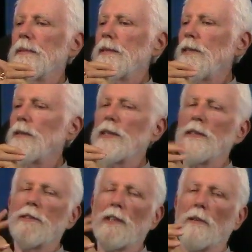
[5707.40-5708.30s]
you
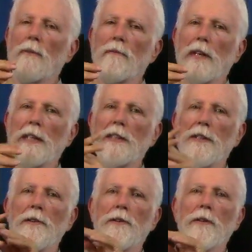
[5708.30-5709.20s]
could see it reflected
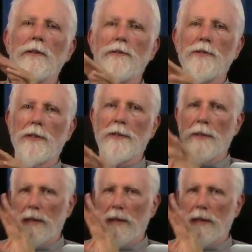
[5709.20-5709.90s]
in thirds and